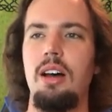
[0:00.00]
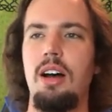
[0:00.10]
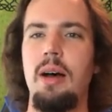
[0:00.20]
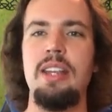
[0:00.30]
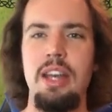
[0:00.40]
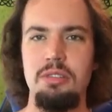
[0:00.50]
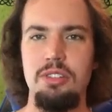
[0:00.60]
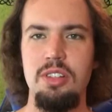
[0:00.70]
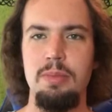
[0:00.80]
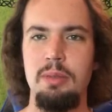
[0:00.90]

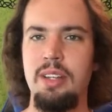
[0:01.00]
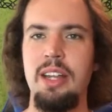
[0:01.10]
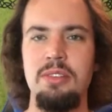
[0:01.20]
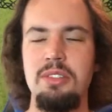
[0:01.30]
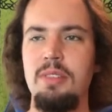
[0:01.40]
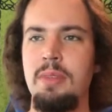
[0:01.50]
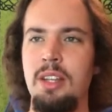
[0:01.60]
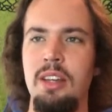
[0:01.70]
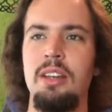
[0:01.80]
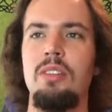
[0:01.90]
announced to the public, announced to the
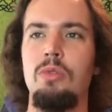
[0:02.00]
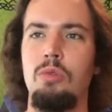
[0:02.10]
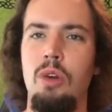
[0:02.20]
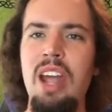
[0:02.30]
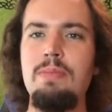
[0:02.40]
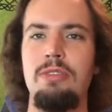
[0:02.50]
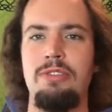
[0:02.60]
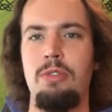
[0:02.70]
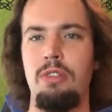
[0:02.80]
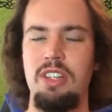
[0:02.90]
media, right
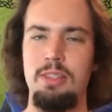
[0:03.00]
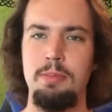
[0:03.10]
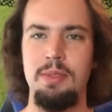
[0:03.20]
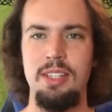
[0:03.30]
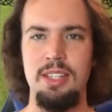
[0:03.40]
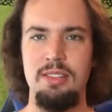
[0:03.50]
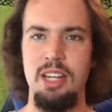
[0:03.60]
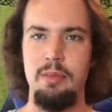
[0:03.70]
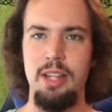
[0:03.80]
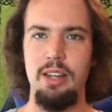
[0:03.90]
before he gets
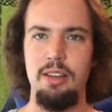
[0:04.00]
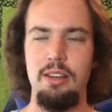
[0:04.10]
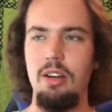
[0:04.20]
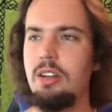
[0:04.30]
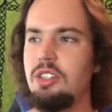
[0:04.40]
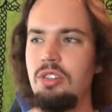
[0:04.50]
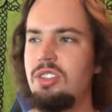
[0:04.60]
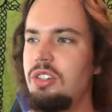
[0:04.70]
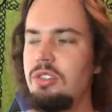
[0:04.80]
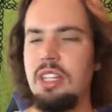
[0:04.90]
nominated. Do
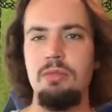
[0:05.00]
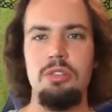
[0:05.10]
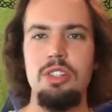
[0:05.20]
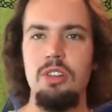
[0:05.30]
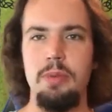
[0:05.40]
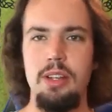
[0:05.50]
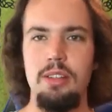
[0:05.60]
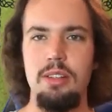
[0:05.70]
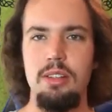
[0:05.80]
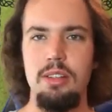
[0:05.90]
you think we're stupid?